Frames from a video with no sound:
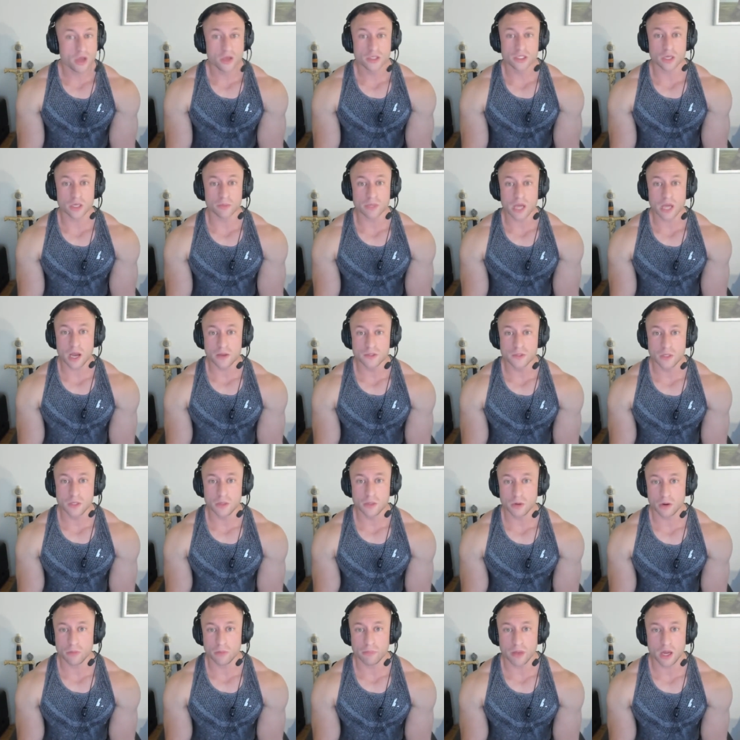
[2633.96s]
Sometimes
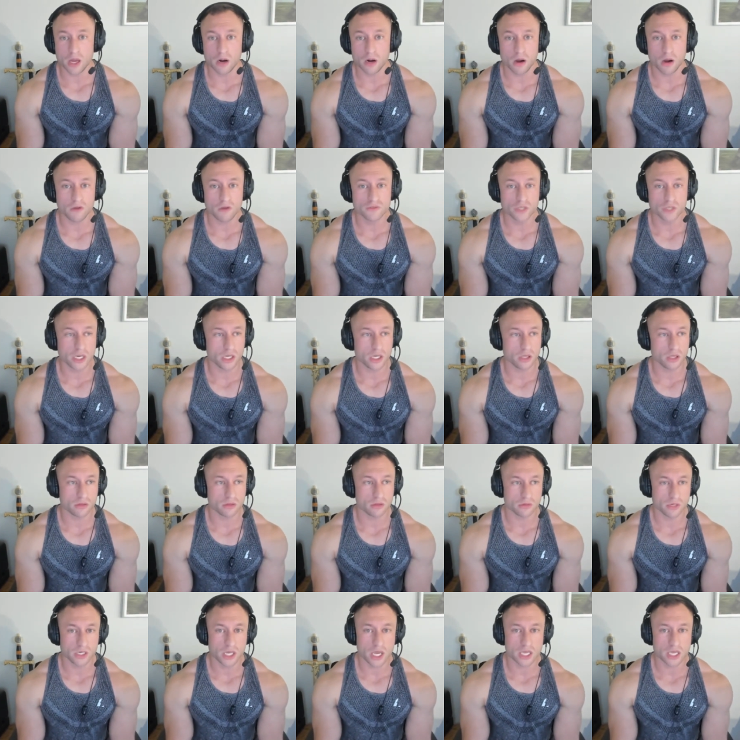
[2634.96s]
people are better off training
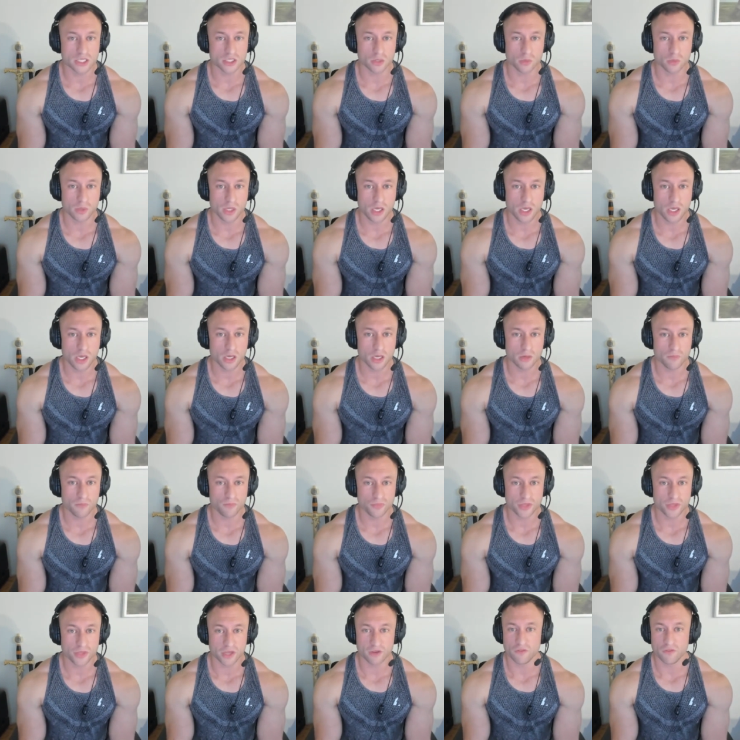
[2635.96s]
three days a week
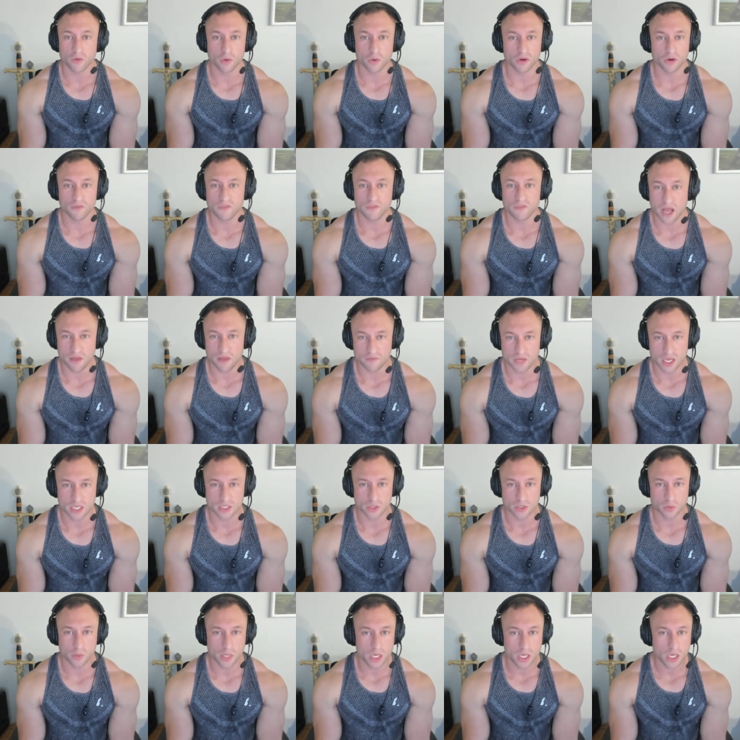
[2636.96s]
than four or five
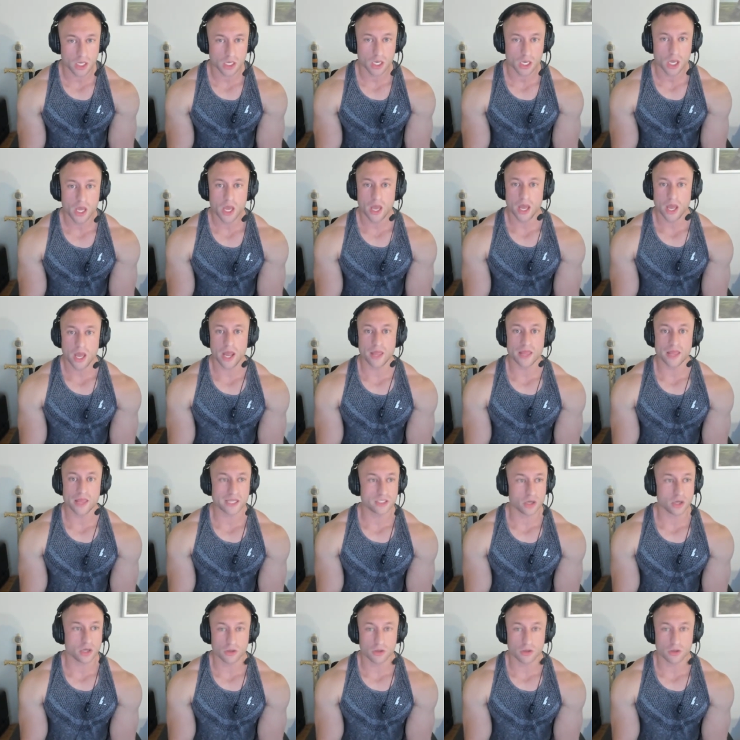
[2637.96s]
days a week, and
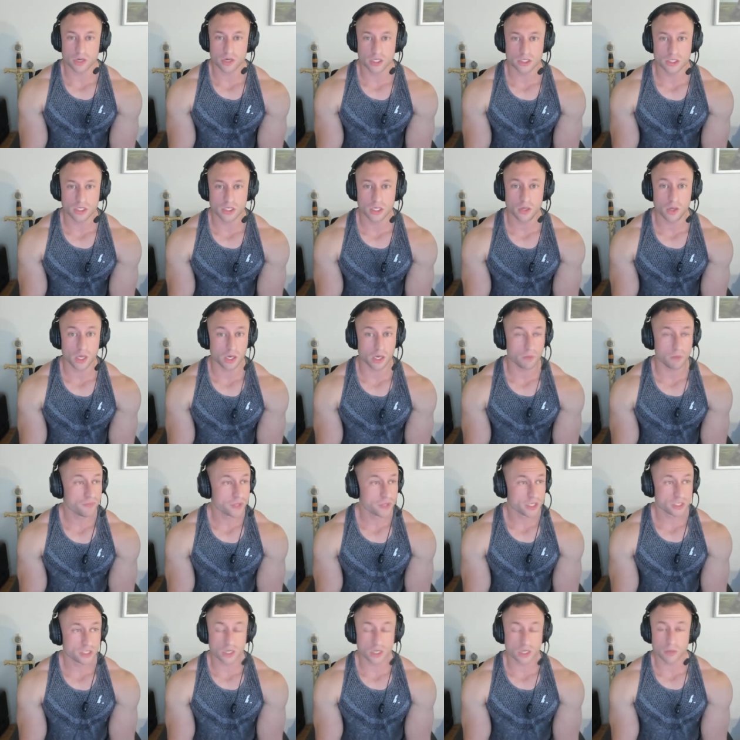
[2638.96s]
that's all there is to it.
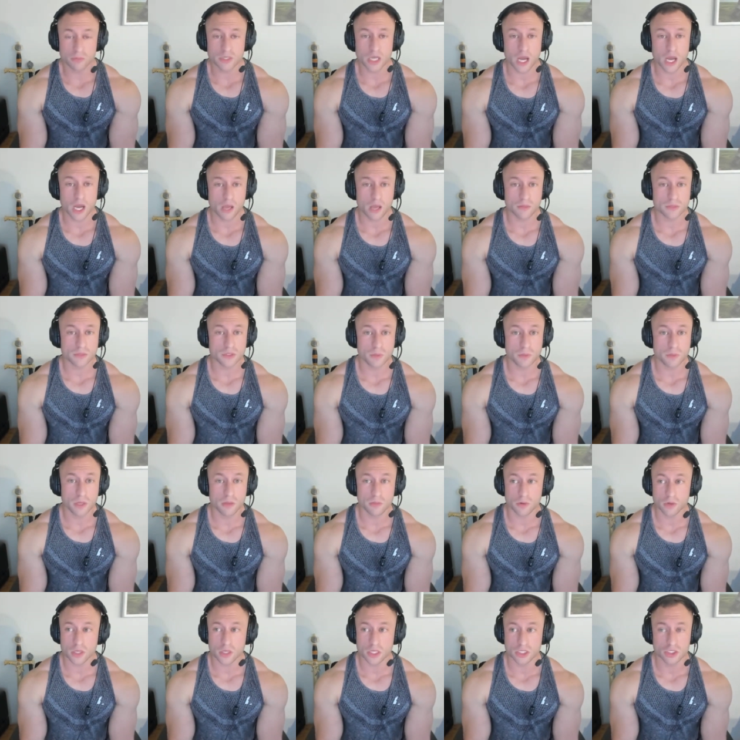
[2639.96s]
Sometimes
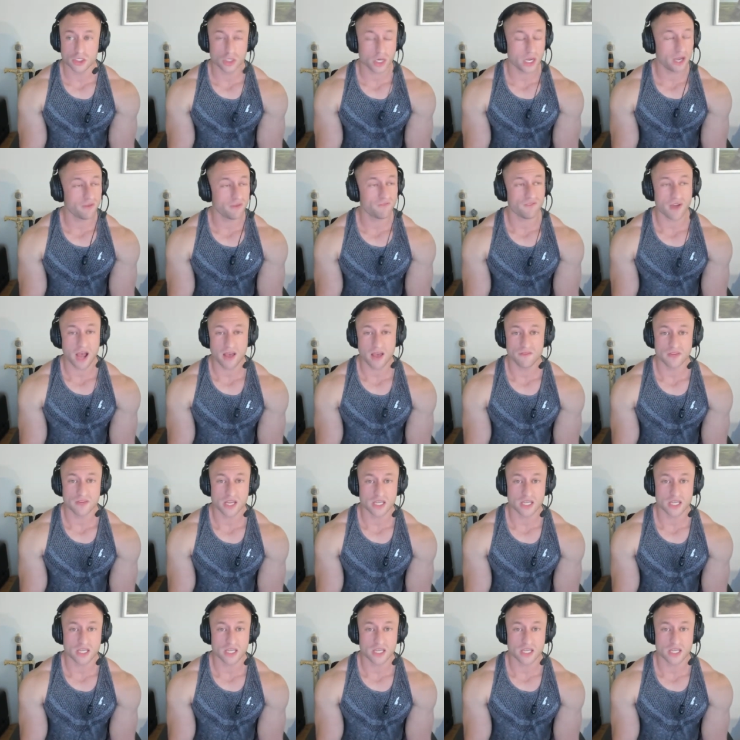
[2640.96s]
people can train five